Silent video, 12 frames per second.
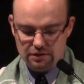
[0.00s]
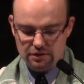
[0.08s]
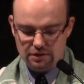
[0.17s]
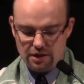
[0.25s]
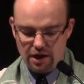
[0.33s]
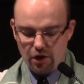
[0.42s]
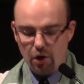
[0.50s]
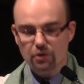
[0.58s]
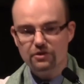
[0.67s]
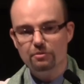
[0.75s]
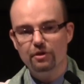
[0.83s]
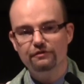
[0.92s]
Our
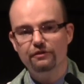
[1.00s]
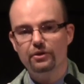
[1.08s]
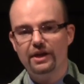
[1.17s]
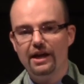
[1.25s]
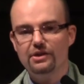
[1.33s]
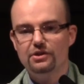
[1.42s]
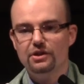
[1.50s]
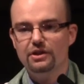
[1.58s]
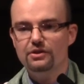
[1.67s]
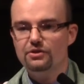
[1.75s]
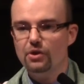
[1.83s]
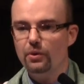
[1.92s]
ultimate vocation is
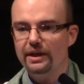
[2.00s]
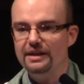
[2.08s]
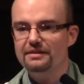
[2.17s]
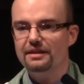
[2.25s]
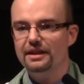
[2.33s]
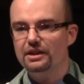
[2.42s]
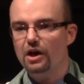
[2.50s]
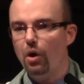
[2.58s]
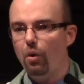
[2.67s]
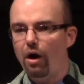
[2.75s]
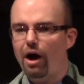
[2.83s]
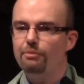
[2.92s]
so easily
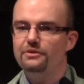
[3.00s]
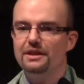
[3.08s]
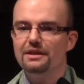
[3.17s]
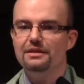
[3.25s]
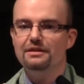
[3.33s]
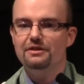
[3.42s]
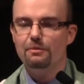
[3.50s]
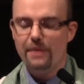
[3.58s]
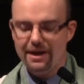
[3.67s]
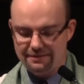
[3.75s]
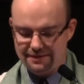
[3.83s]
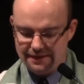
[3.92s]
co-opted and
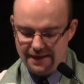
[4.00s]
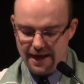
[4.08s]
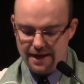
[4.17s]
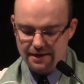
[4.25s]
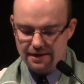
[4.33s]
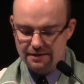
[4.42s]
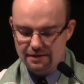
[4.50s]
domesticated